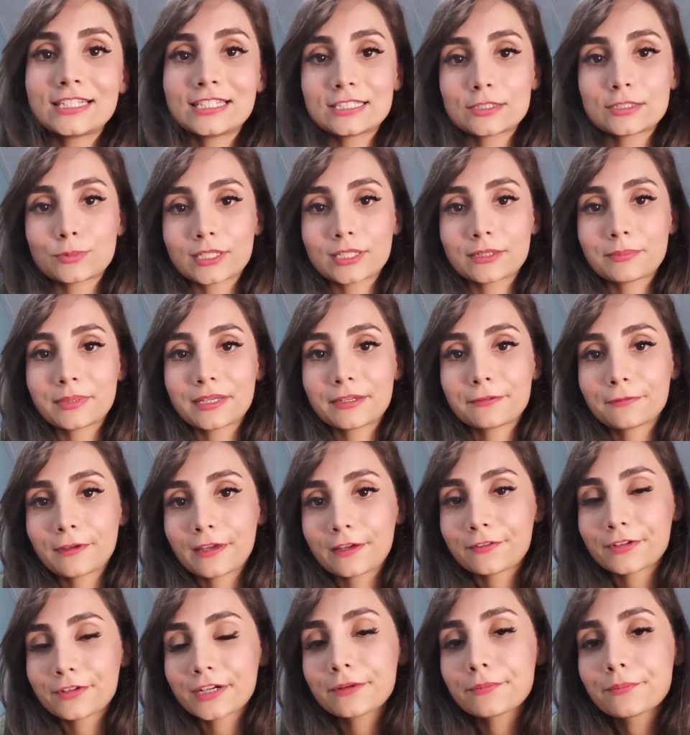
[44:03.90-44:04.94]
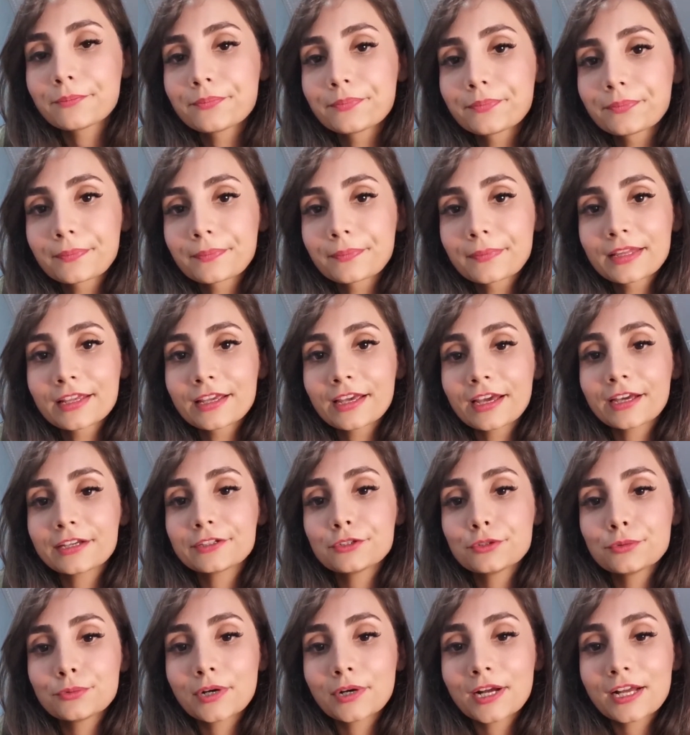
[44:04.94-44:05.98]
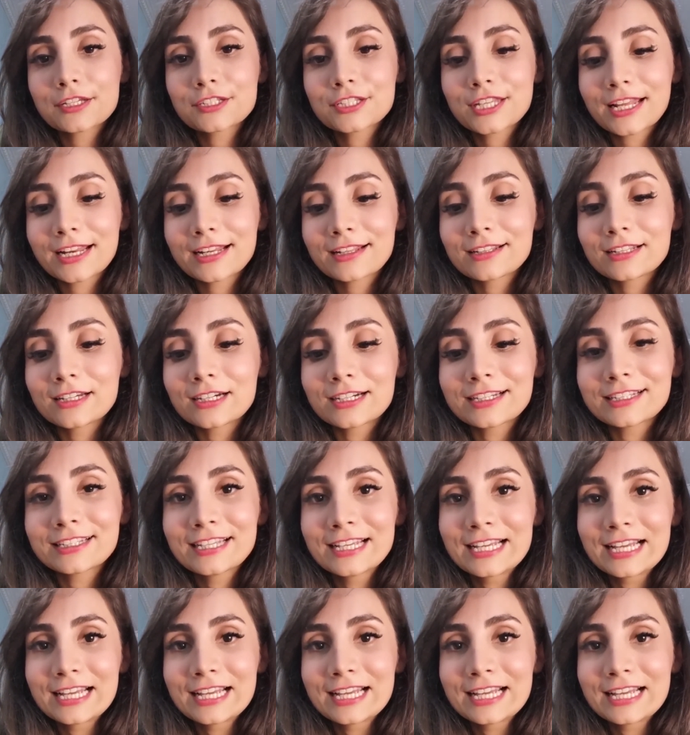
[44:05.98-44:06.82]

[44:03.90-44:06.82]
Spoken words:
is one of my favorite. I do watch that a lot.